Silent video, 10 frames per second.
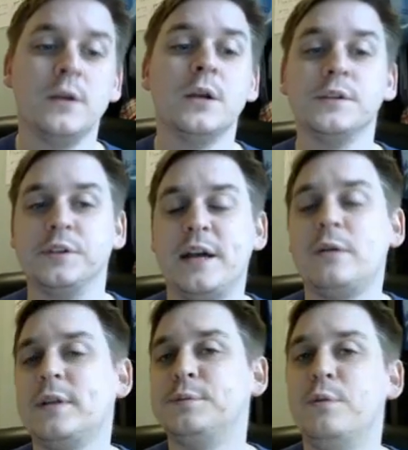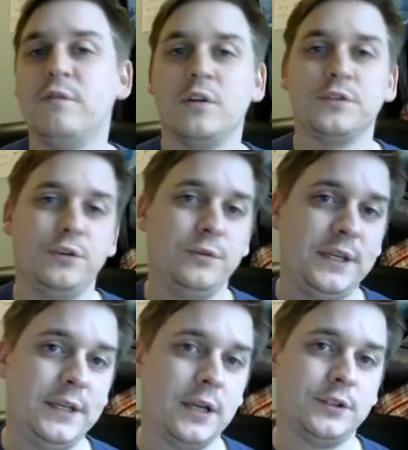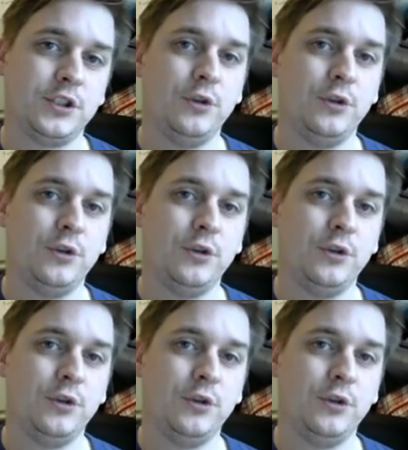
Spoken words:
So now let's move on to the 2